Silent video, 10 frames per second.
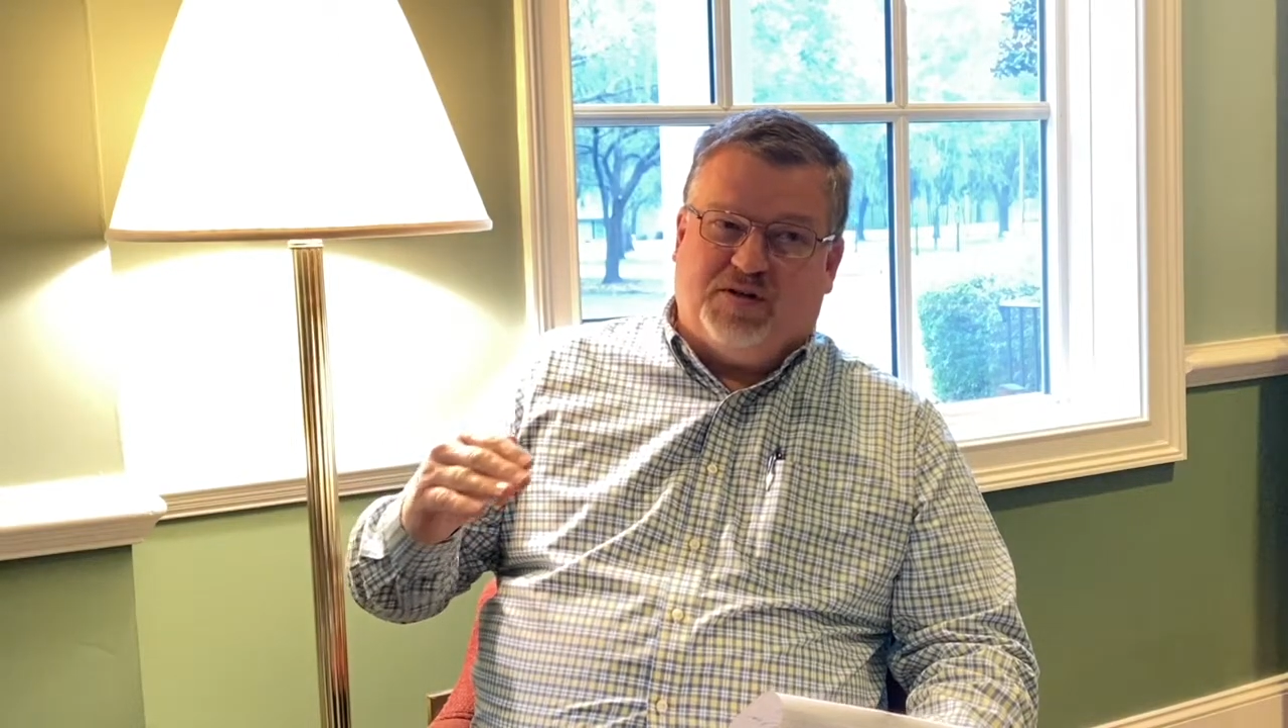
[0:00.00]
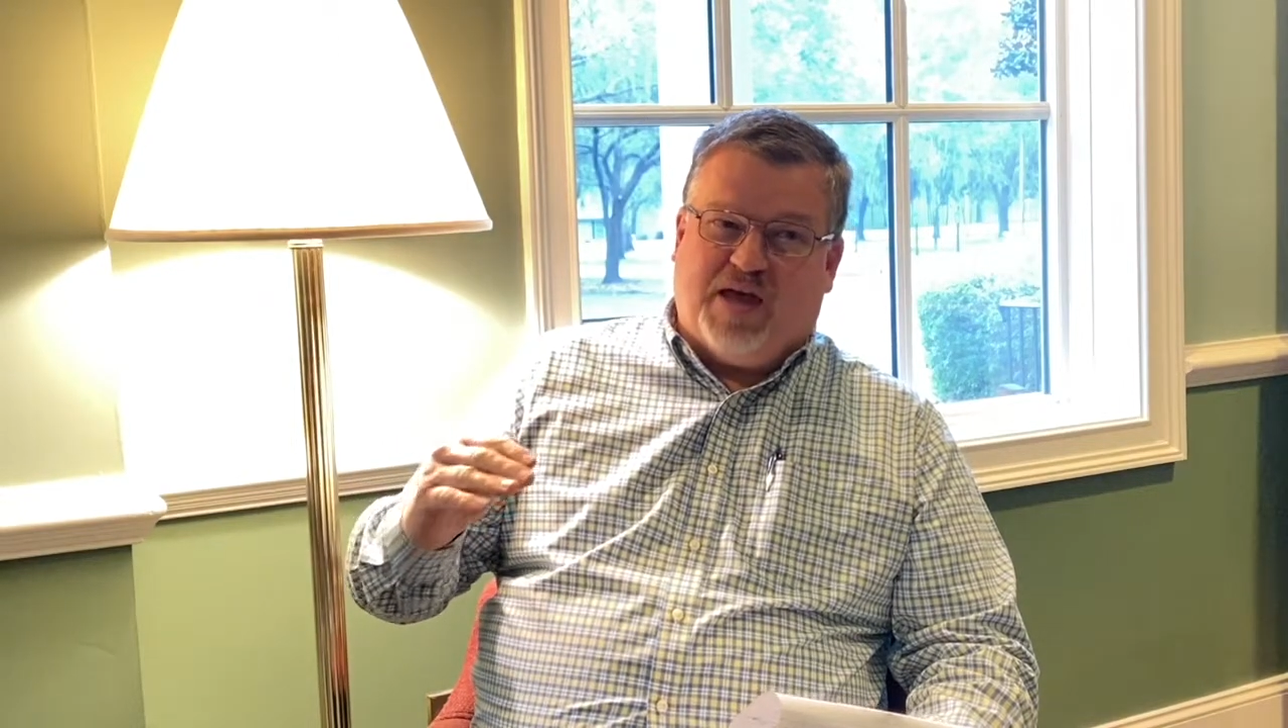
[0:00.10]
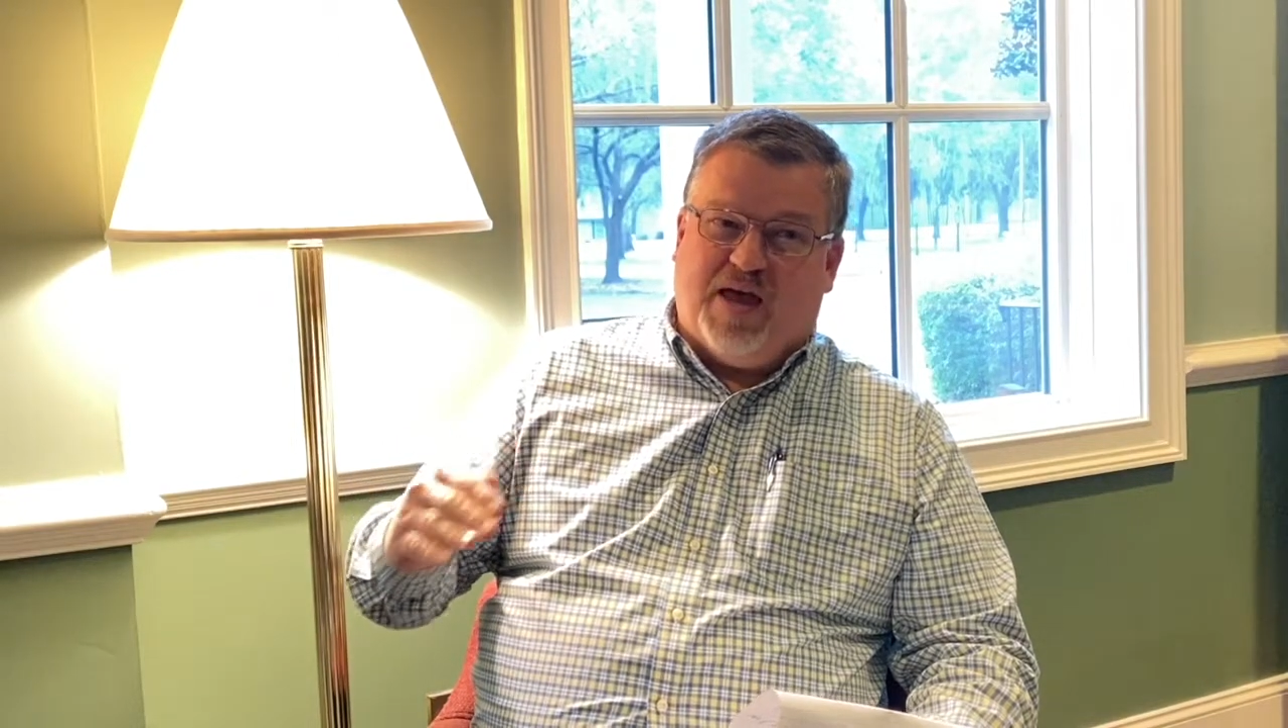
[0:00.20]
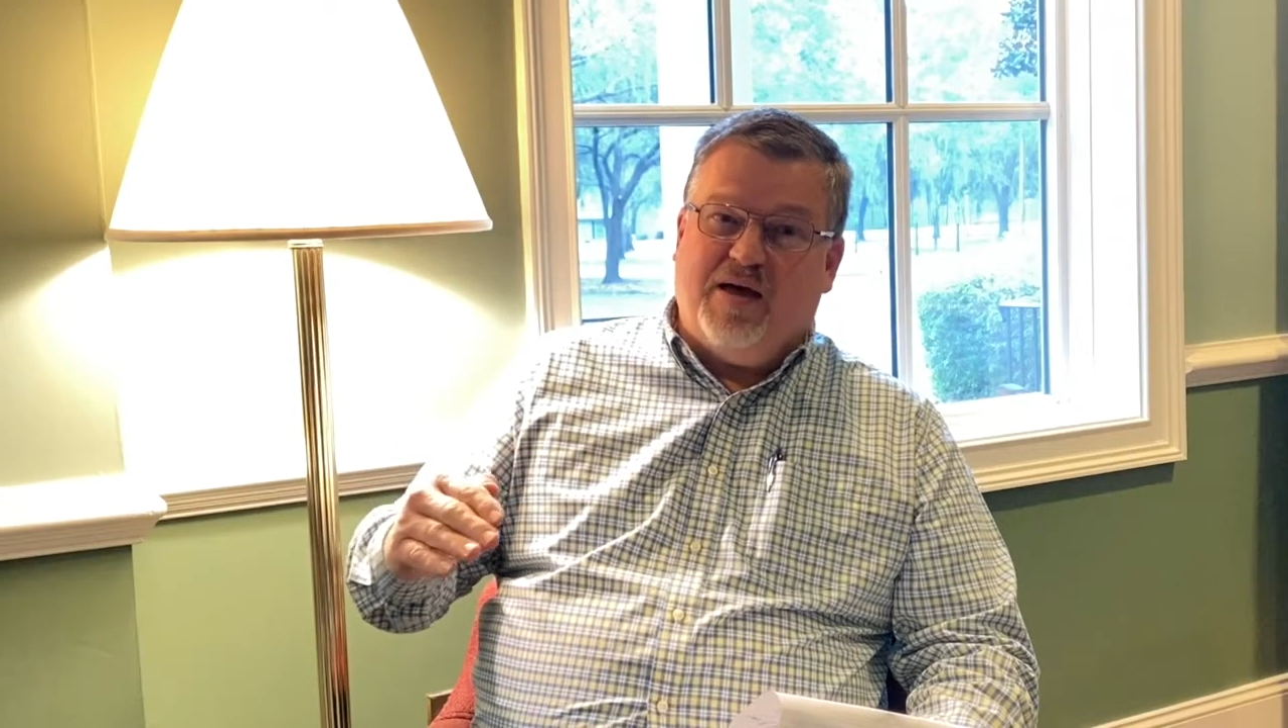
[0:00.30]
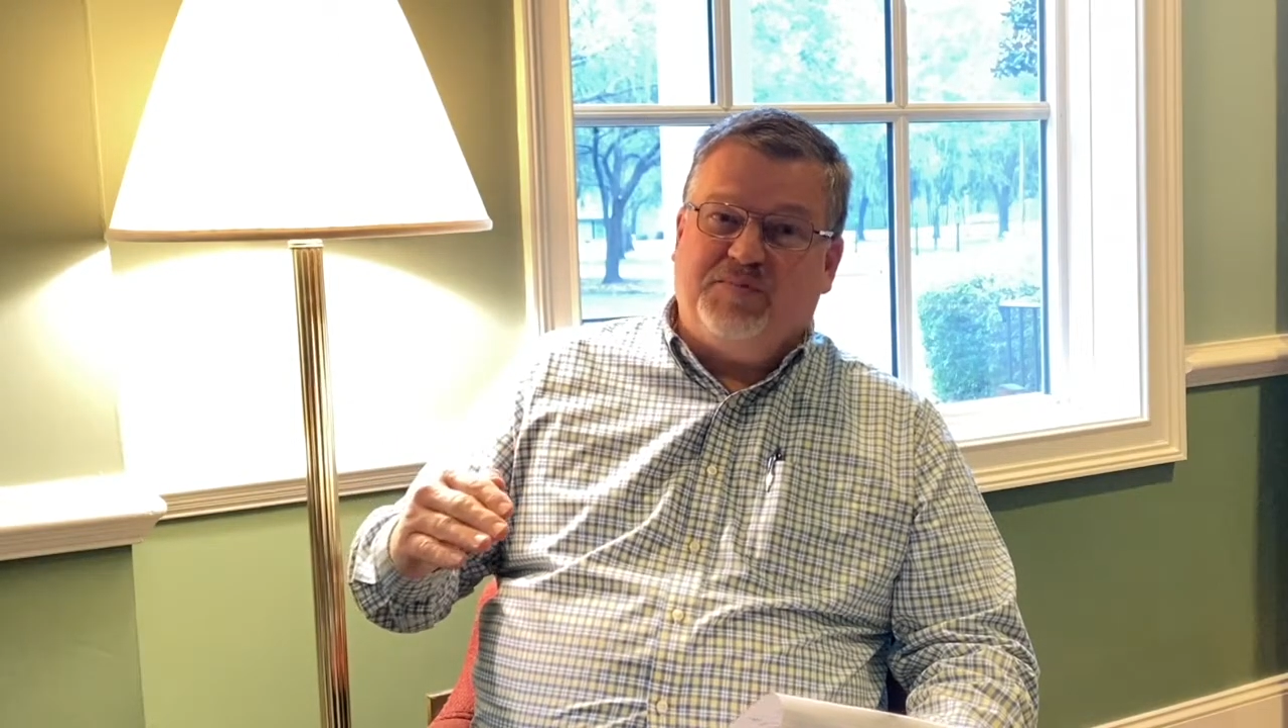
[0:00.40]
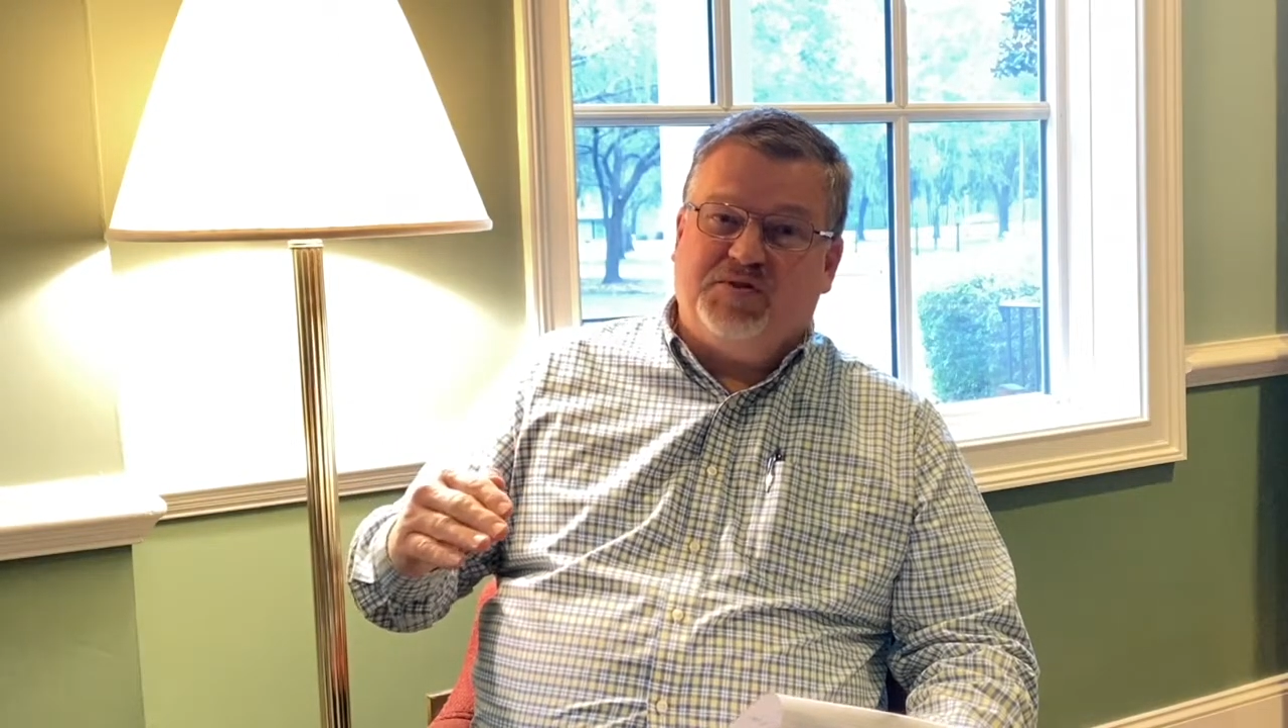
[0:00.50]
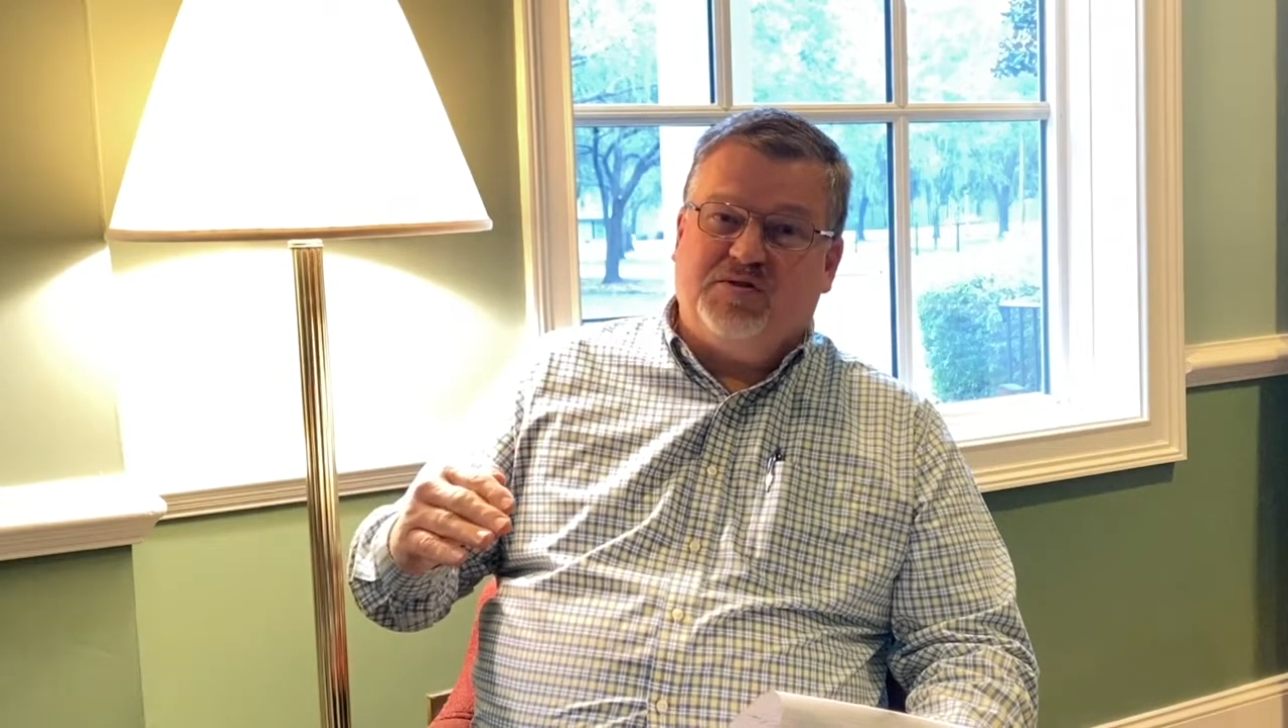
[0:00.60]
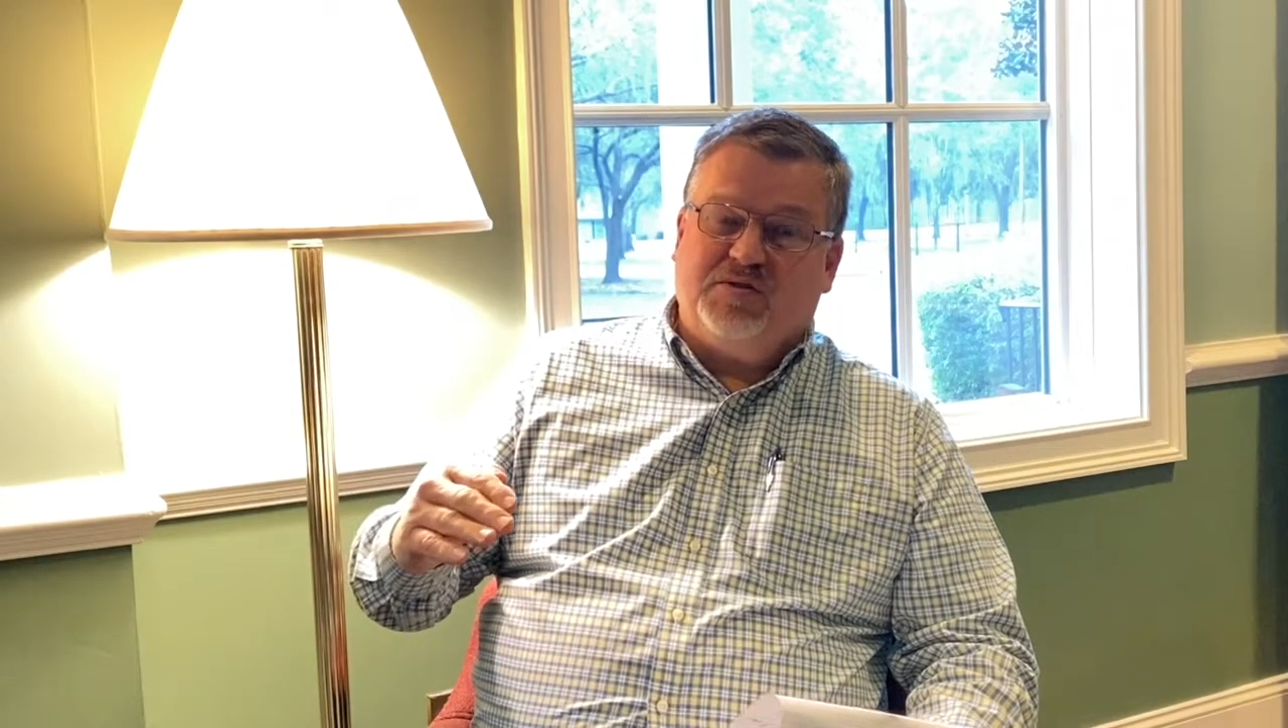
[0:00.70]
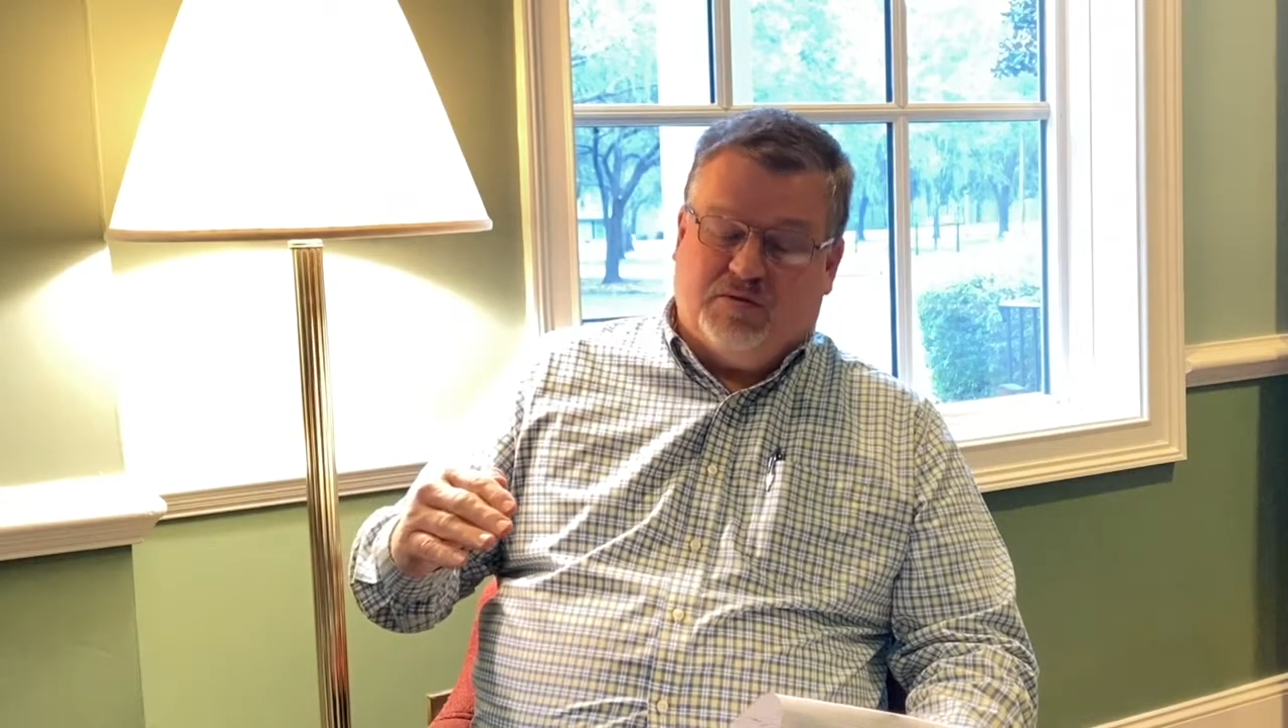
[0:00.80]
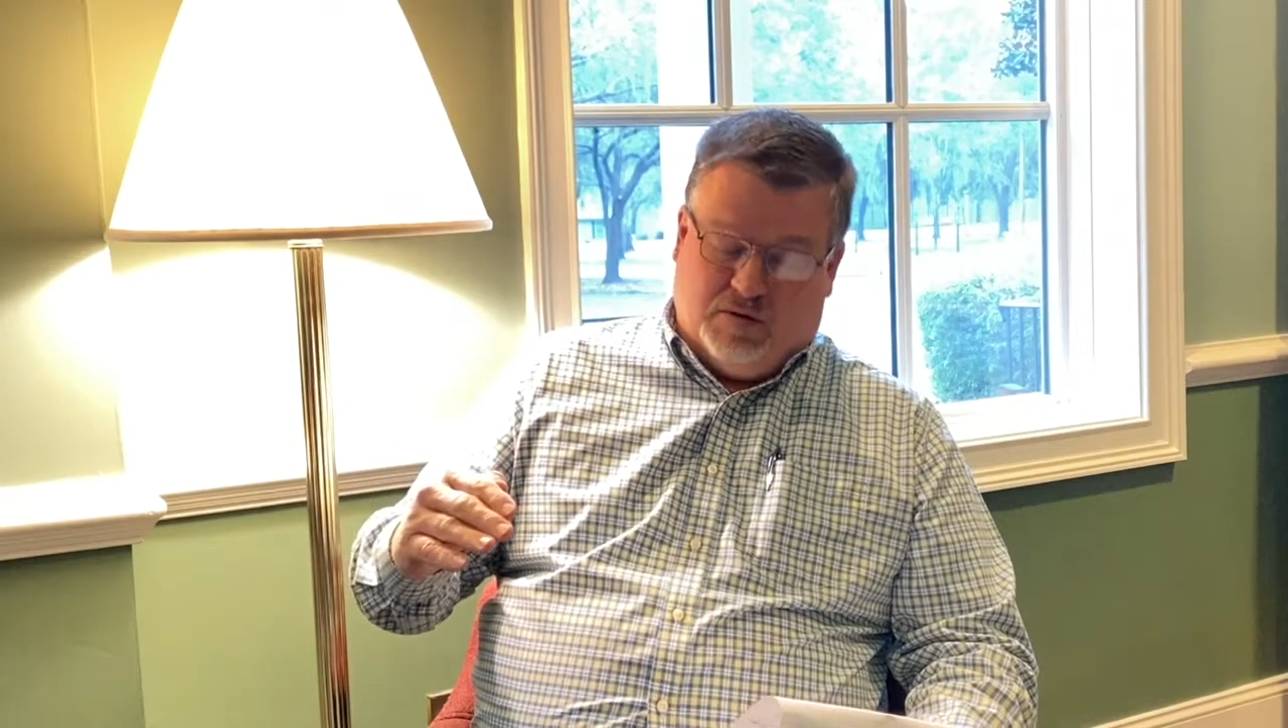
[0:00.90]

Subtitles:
camps,